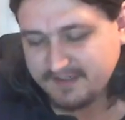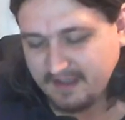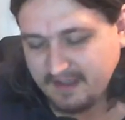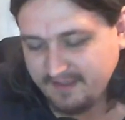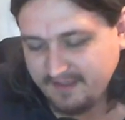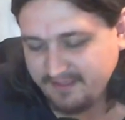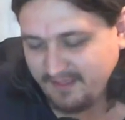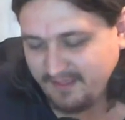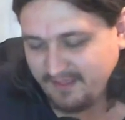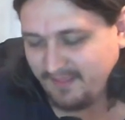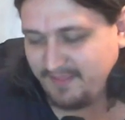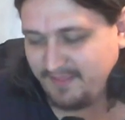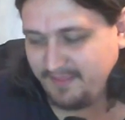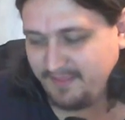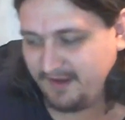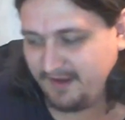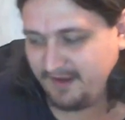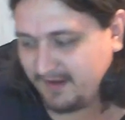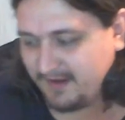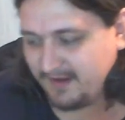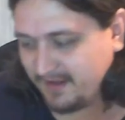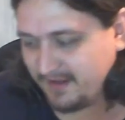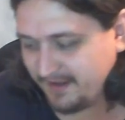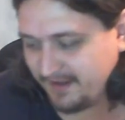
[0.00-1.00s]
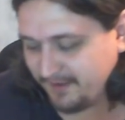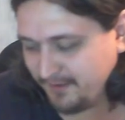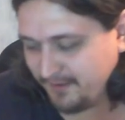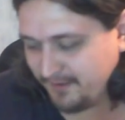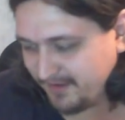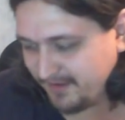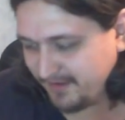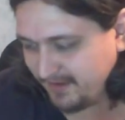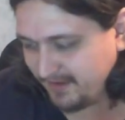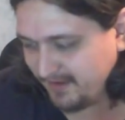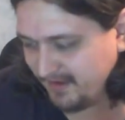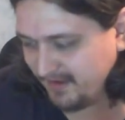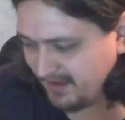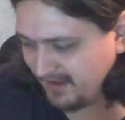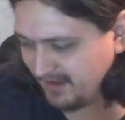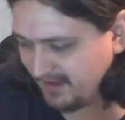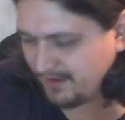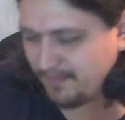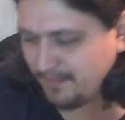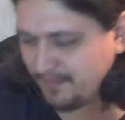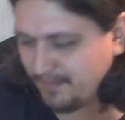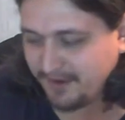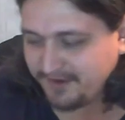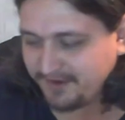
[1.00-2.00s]
are the thing, you know, the
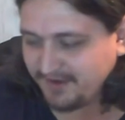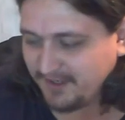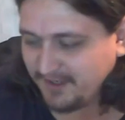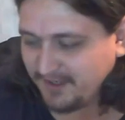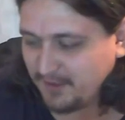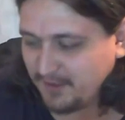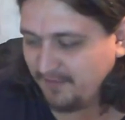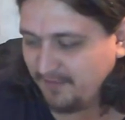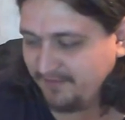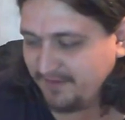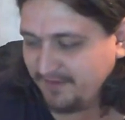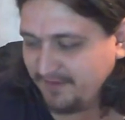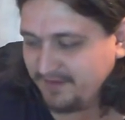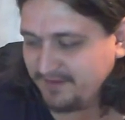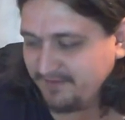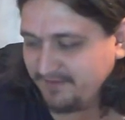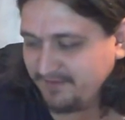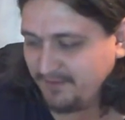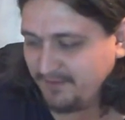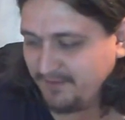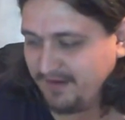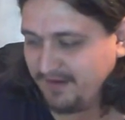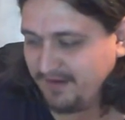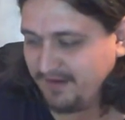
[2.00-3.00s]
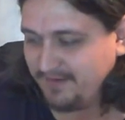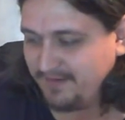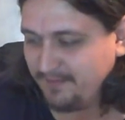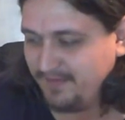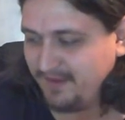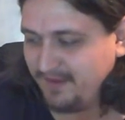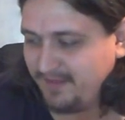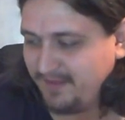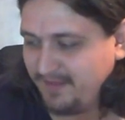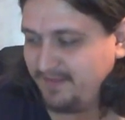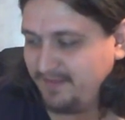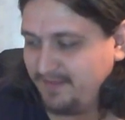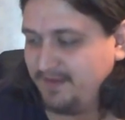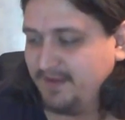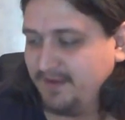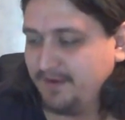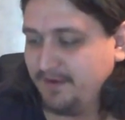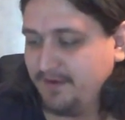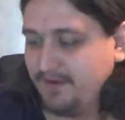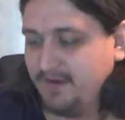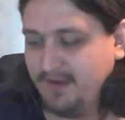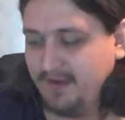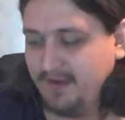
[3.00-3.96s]
modern equivalent of Greek myth, you know,